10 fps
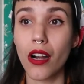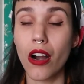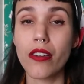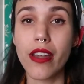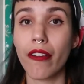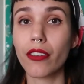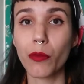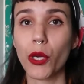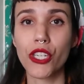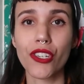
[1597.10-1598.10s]
are never
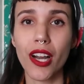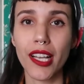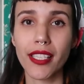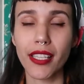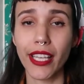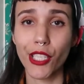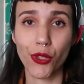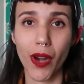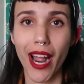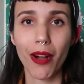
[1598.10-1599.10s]
moisturizing. They
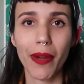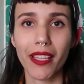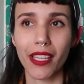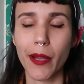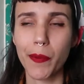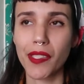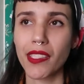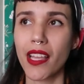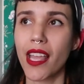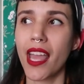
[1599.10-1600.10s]
dry out my
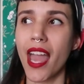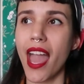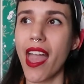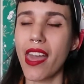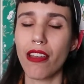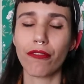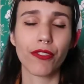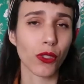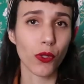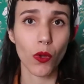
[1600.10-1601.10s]
lips and it
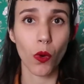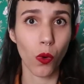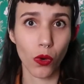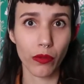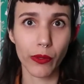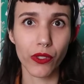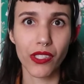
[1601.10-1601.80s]
feels horrible.